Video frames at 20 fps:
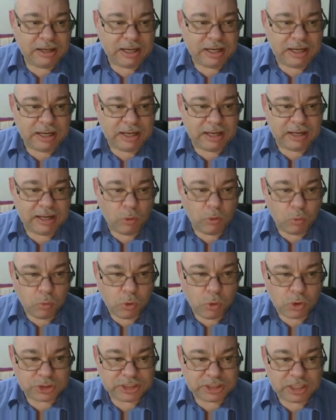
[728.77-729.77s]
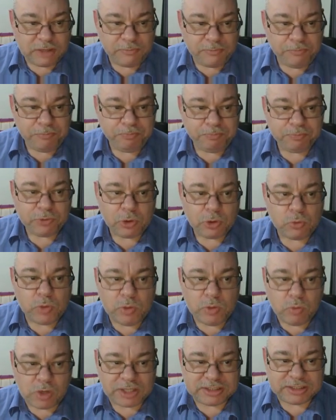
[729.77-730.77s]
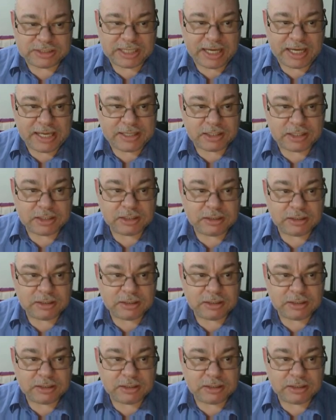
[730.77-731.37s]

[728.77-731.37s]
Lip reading: water, we want to take